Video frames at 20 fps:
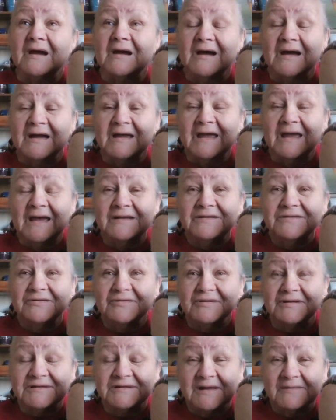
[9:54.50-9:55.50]
I had to
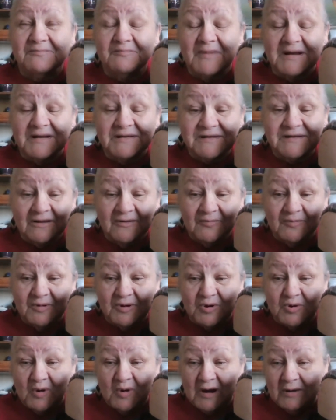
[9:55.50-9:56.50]
accept myself for
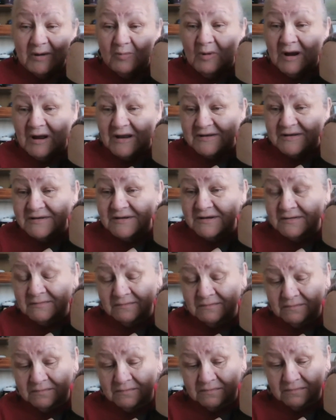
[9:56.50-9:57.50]
who I was.
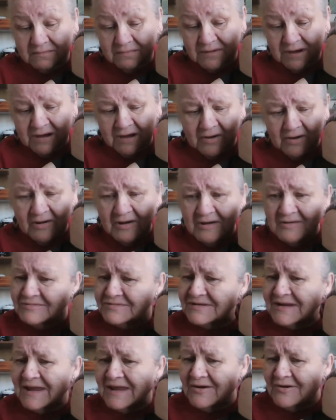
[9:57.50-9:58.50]
You know, I was
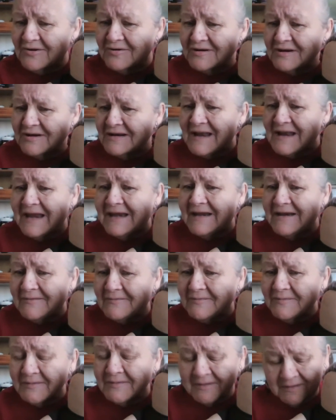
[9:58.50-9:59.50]
Karen, the Native.